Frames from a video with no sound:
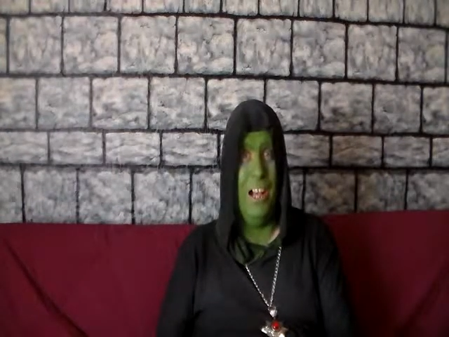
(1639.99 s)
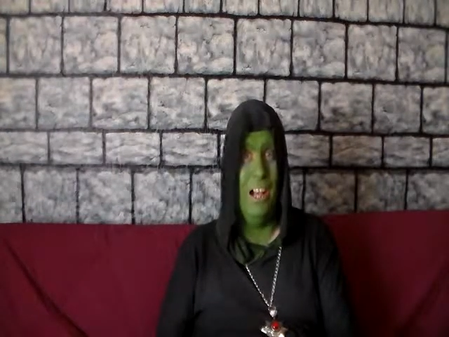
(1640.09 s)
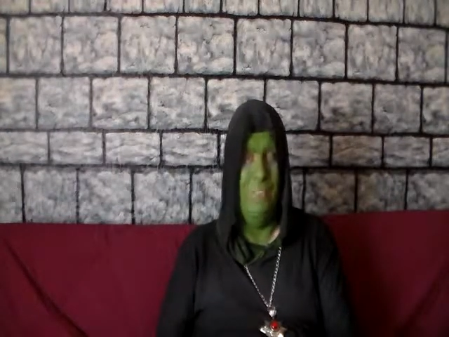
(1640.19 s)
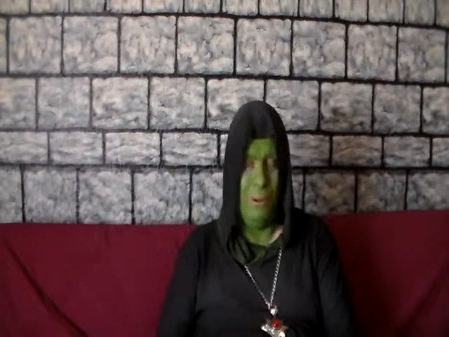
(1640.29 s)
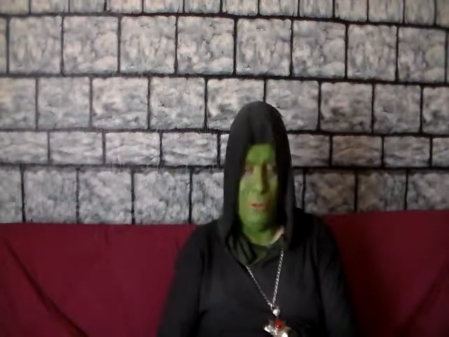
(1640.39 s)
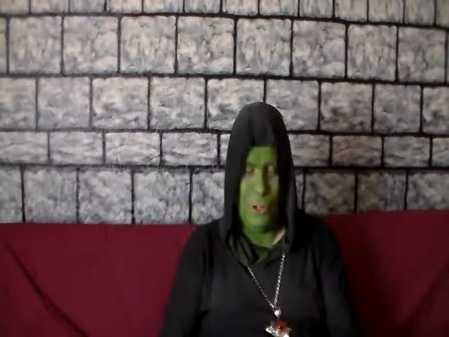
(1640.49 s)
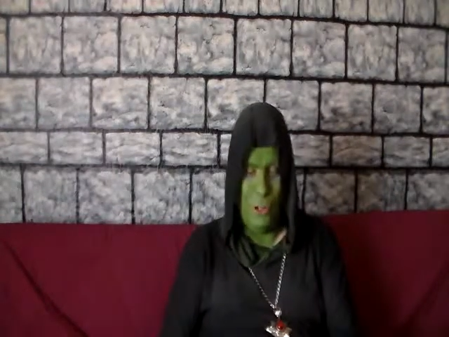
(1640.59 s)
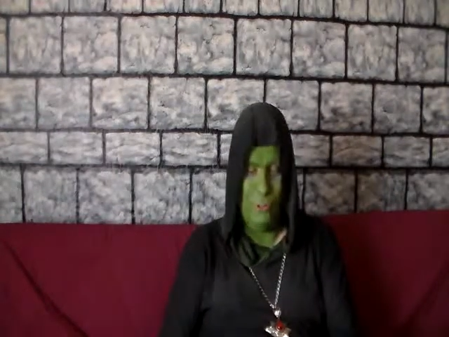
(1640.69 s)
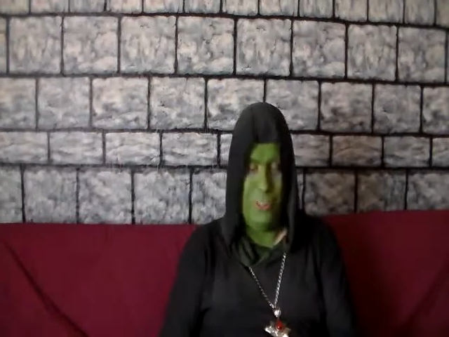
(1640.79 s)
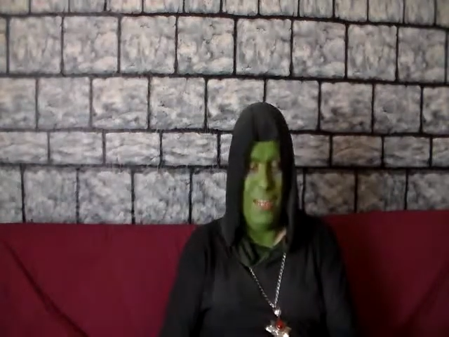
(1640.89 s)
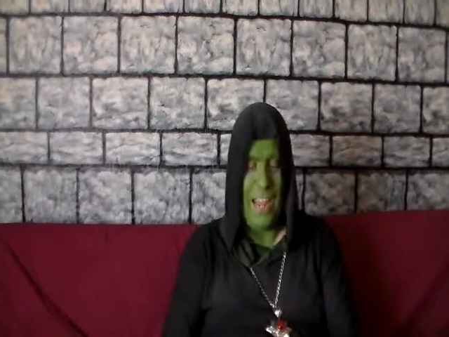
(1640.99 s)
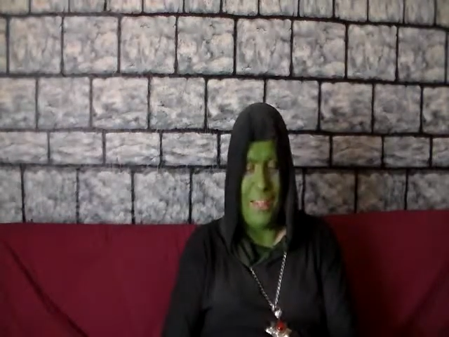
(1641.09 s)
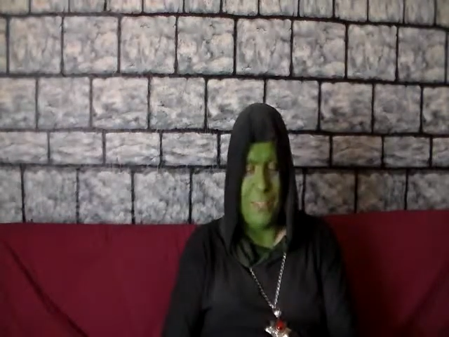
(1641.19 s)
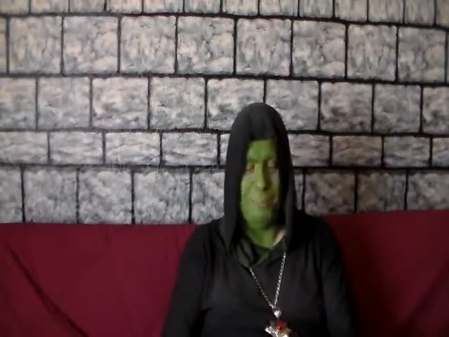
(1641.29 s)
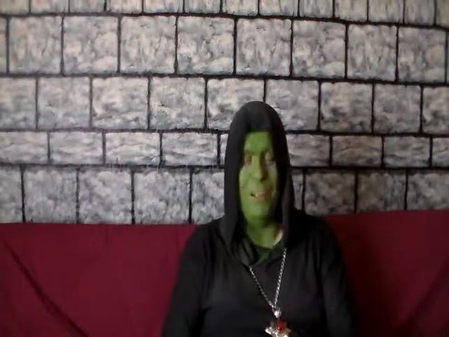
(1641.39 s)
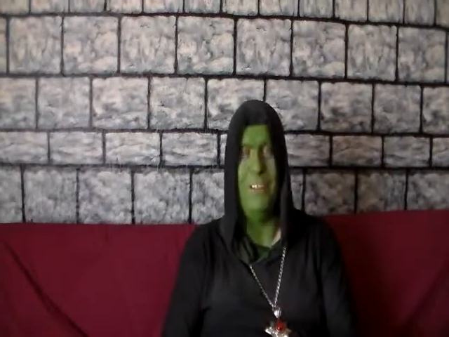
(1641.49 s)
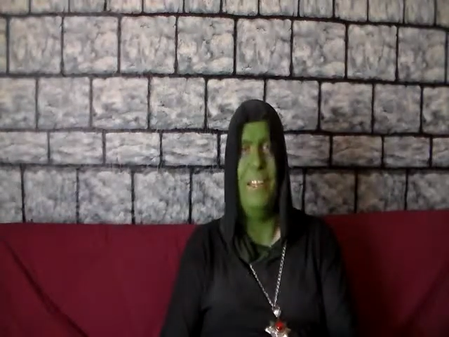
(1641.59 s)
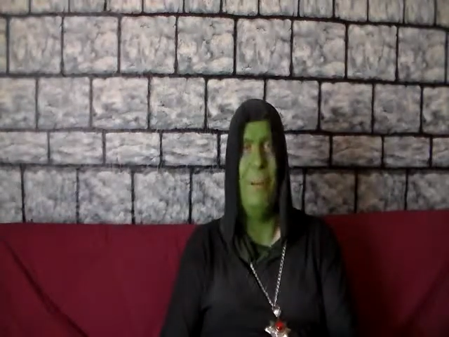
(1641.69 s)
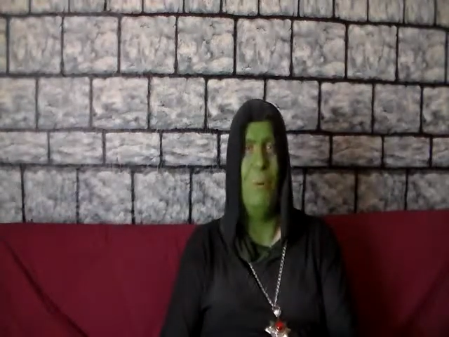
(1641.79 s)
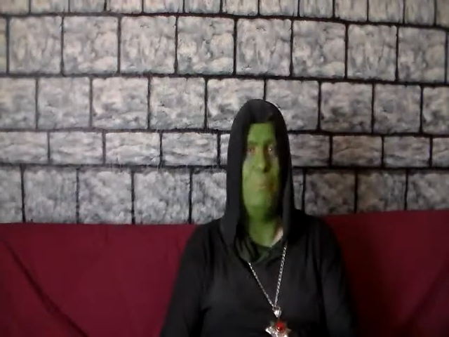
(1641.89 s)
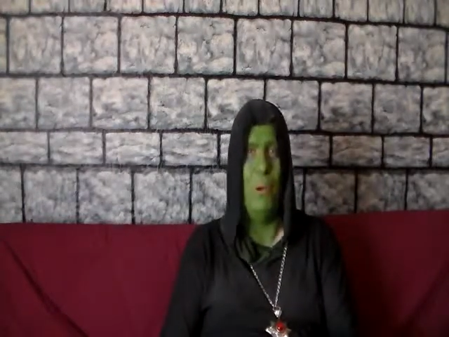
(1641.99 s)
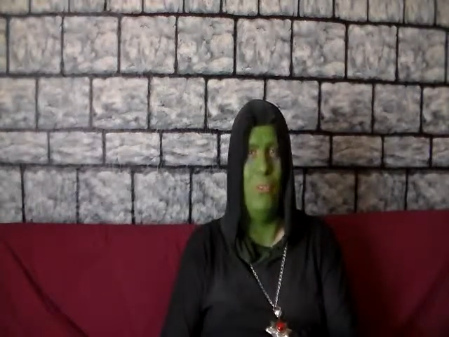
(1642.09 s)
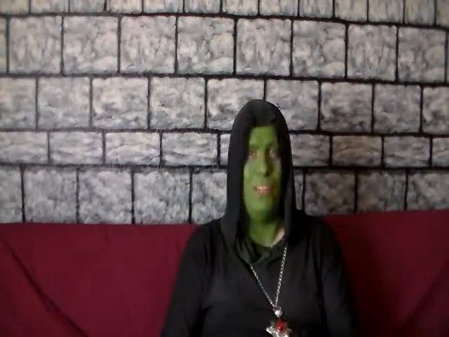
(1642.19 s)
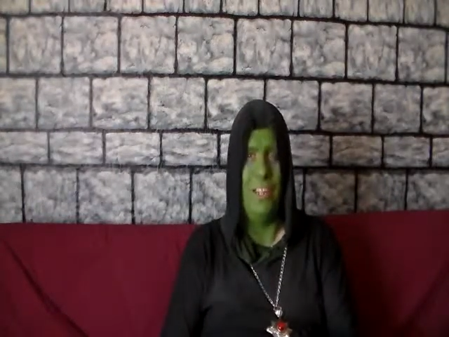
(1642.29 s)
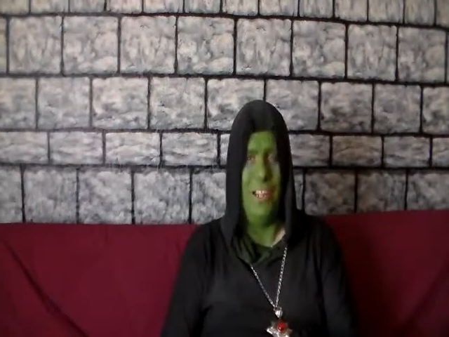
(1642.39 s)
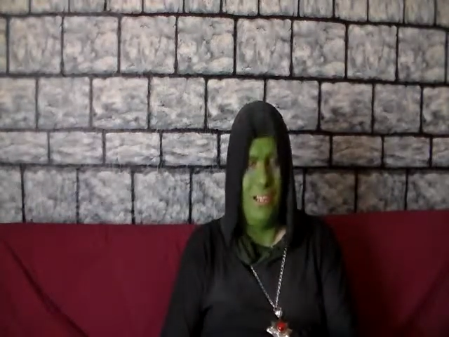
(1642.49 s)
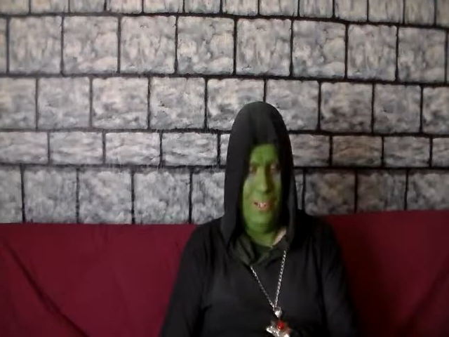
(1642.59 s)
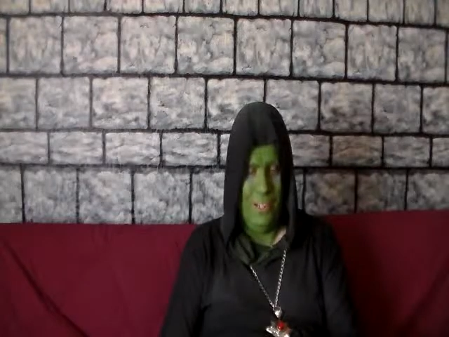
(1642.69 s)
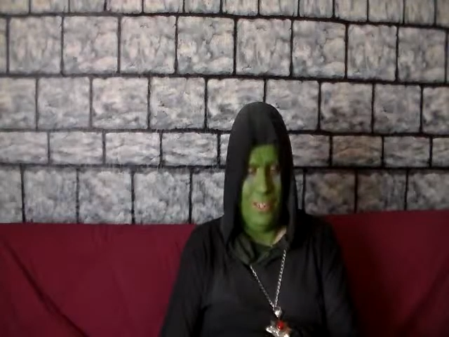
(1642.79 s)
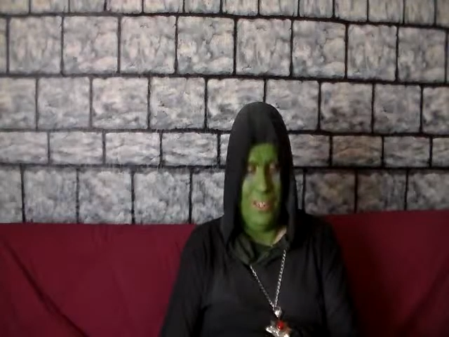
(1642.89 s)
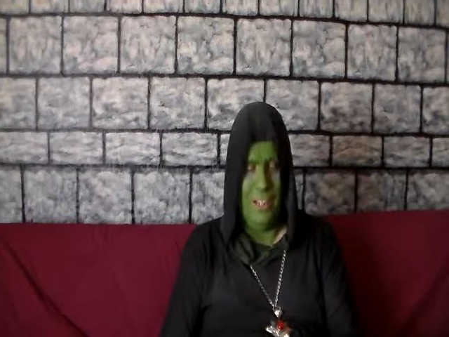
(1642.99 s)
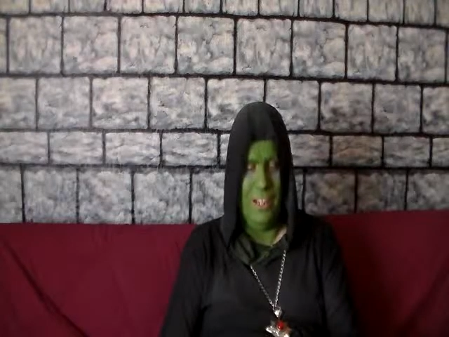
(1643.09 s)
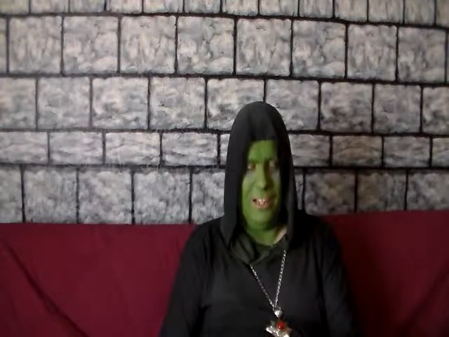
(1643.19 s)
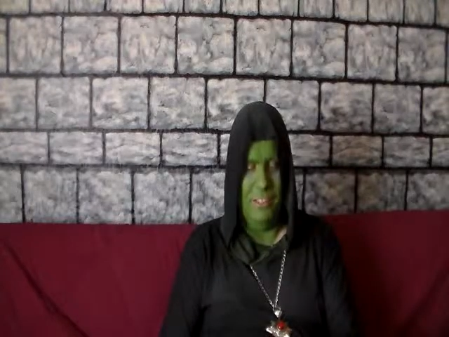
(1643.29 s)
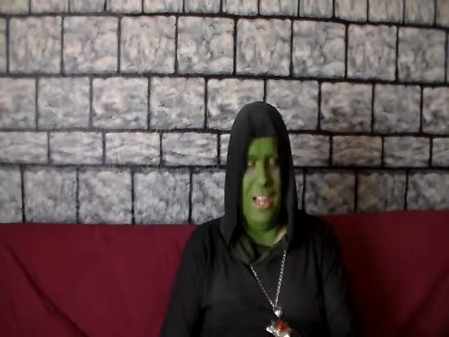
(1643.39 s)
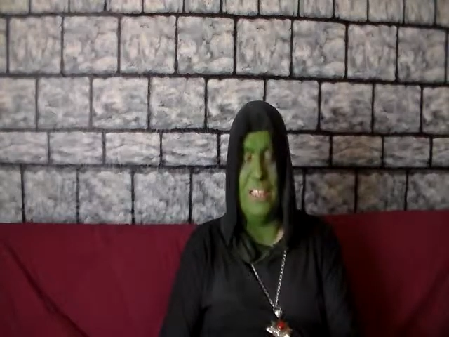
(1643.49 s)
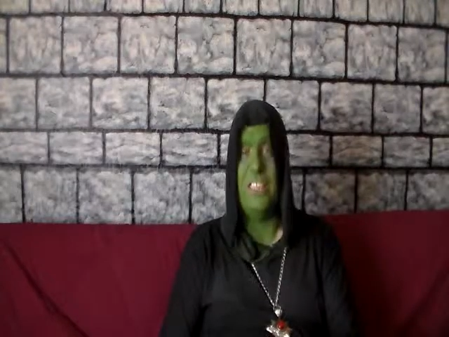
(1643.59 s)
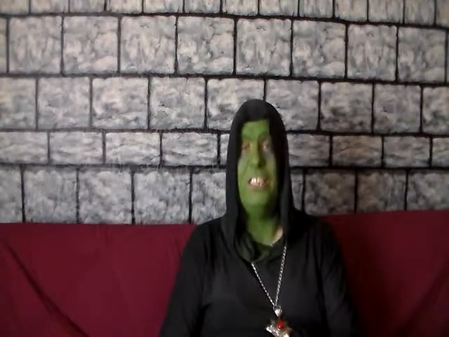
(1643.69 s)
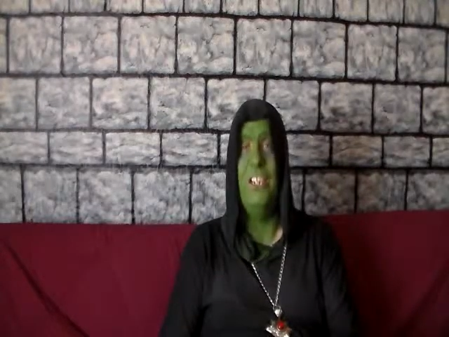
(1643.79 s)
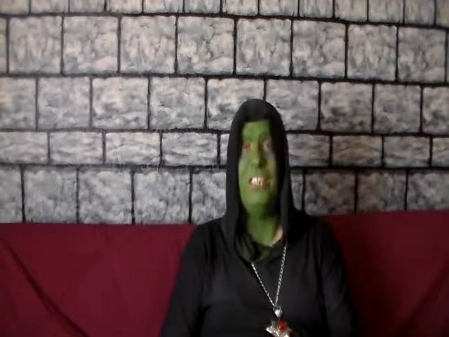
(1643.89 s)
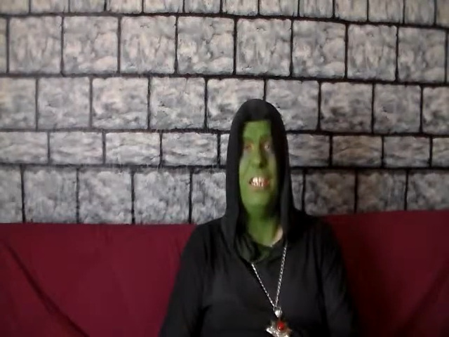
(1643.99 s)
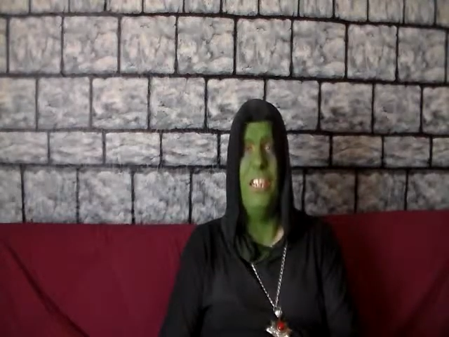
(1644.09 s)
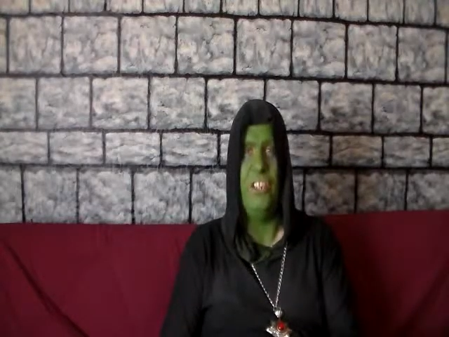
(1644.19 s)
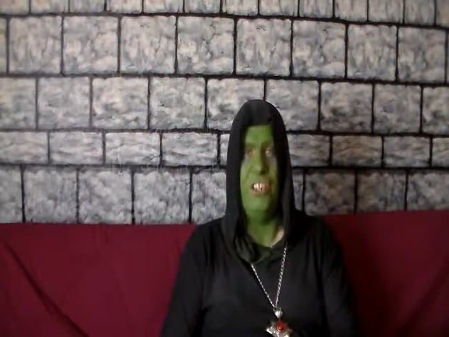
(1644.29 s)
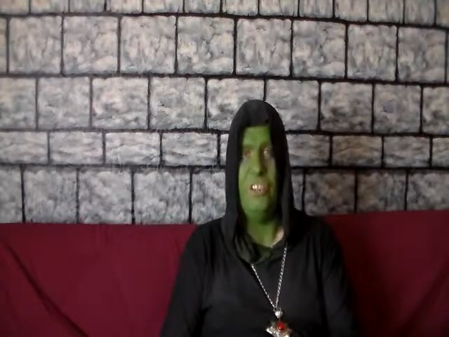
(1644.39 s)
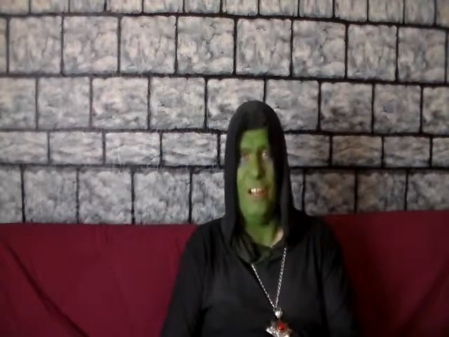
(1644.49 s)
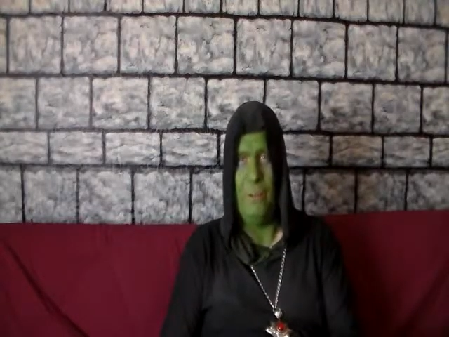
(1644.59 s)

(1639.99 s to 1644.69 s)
There were no deaths, but they were both not seriously injured.